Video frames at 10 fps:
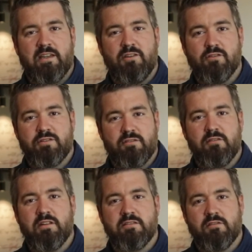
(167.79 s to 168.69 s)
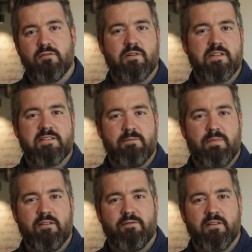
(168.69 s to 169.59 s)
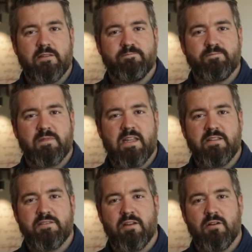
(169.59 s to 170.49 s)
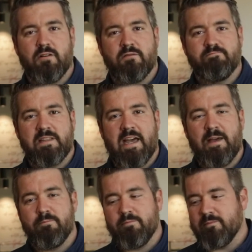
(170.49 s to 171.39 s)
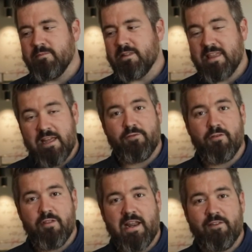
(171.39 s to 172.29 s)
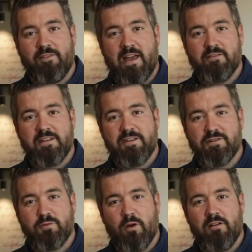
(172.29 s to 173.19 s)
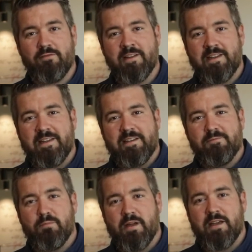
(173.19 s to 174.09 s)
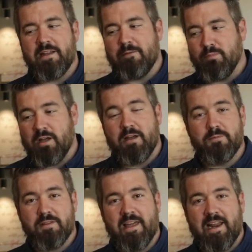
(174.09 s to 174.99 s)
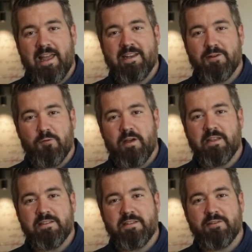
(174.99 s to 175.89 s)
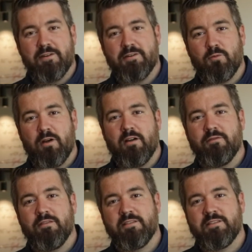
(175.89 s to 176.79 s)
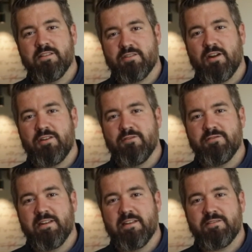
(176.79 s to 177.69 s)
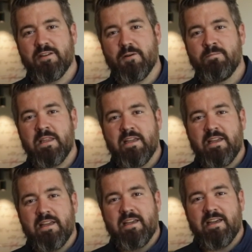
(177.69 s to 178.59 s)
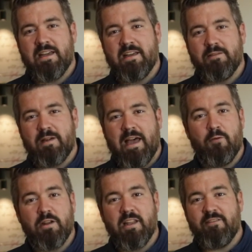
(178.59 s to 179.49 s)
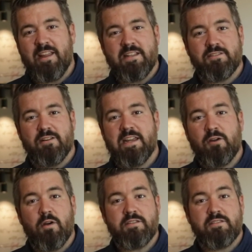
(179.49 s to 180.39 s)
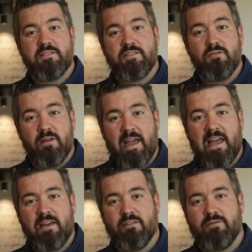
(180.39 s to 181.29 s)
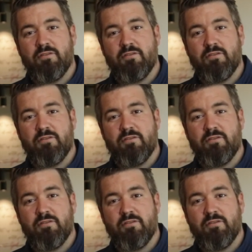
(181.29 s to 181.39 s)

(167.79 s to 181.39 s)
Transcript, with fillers: your students are the ones that benefit. And so, I'm thankful that I found it in year 12, but I'm bummed that I had to wait until year 12 to start using it. So, um, I would love to answer any questions you have. If